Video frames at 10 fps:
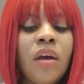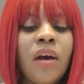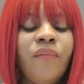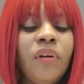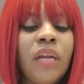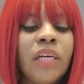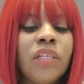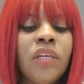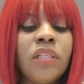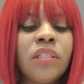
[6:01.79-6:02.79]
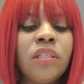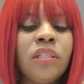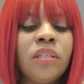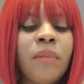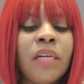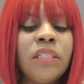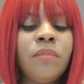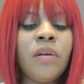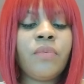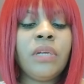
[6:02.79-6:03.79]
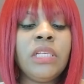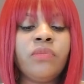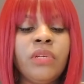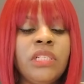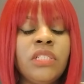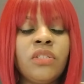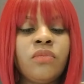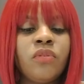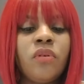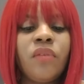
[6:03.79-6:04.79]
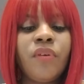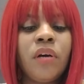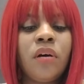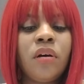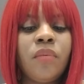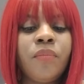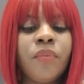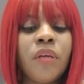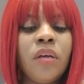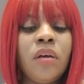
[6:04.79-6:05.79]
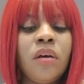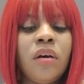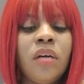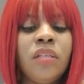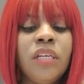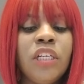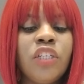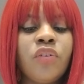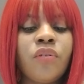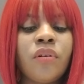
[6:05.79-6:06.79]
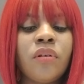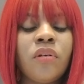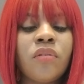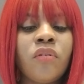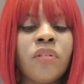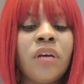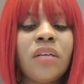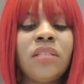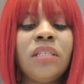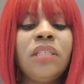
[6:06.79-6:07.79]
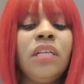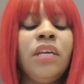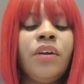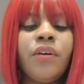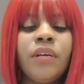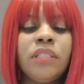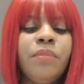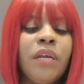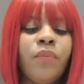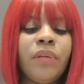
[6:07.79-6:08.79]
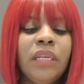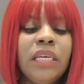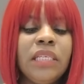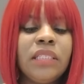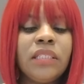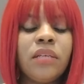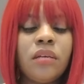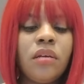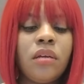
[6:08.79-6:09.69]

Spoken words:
I feel like, yes, somebody's being releasing some sort of addiction or toxicity here. It's being released.